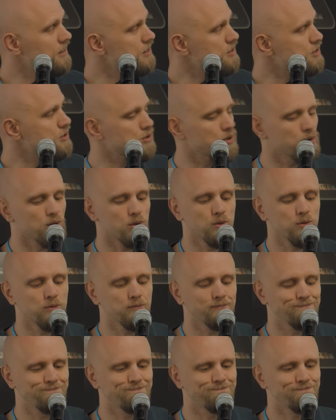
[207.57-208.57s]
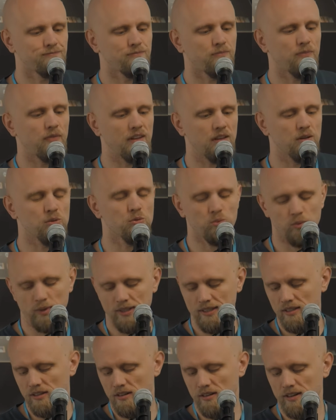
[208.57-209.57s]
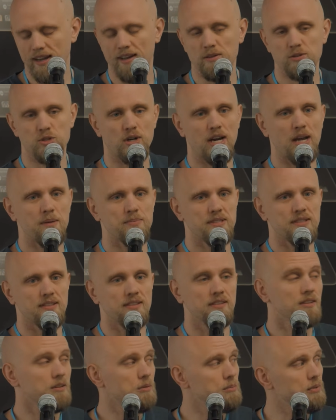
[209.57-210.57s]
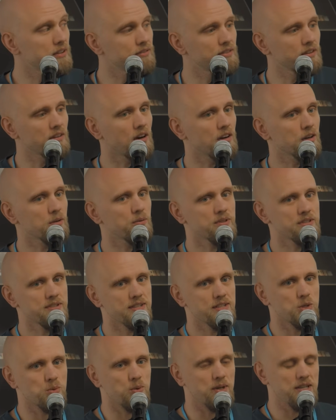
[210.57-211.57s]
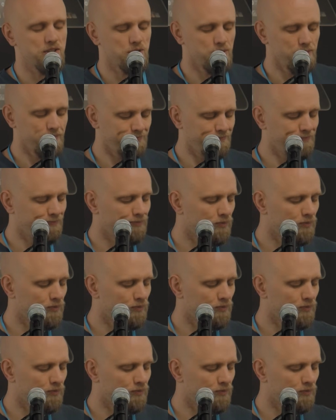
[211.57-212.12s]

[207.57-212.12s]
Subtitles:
So we are now trapped in a little bit of an awkward situation